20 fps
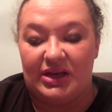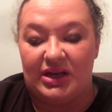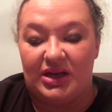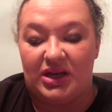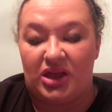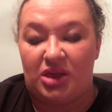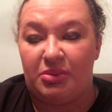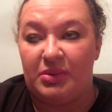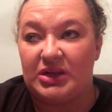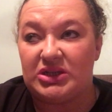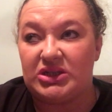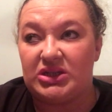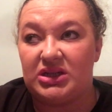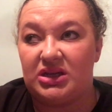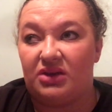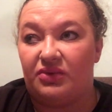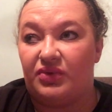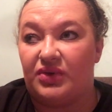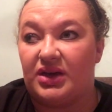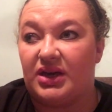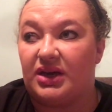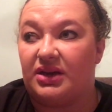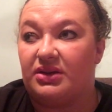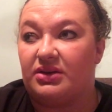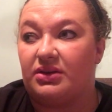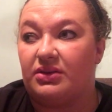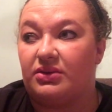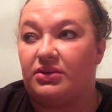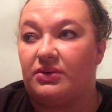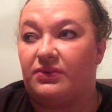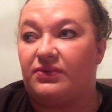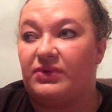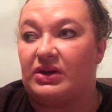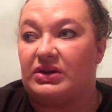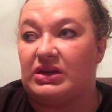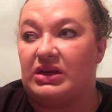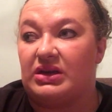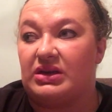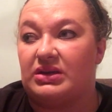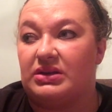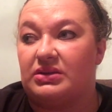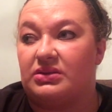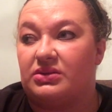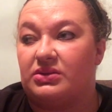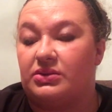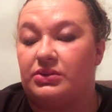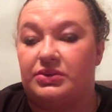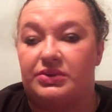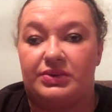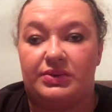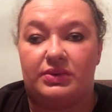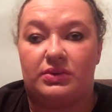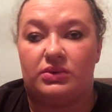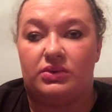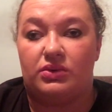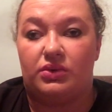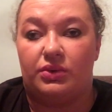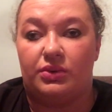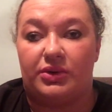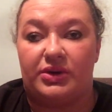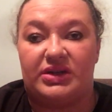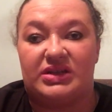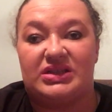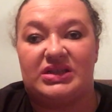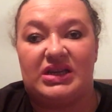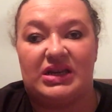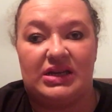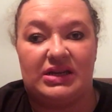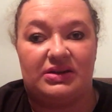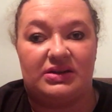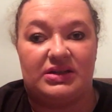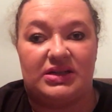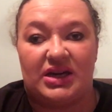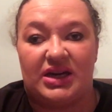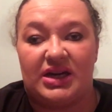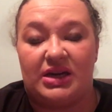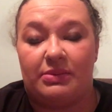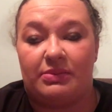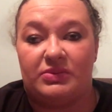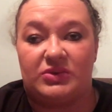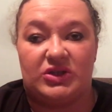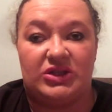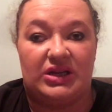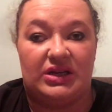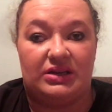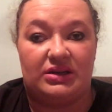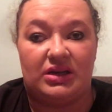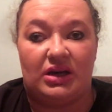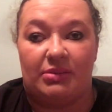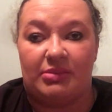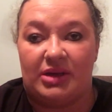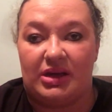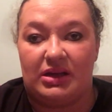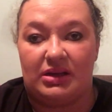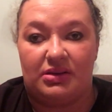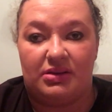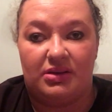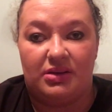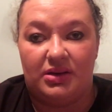Especially if we got another fucking quarantine time shit coming.